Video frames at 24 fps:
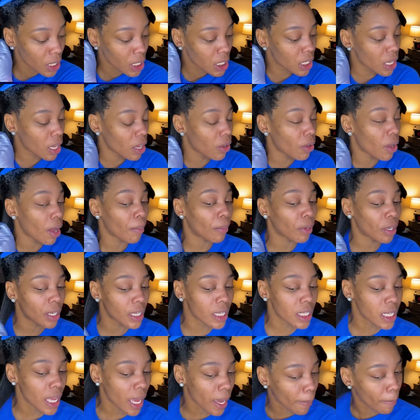So I'm gonna
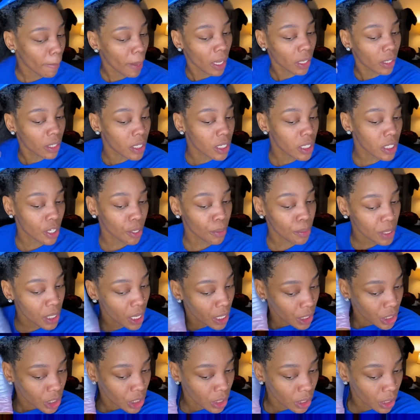take my little
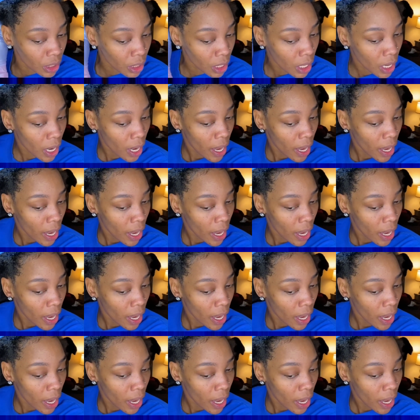subsection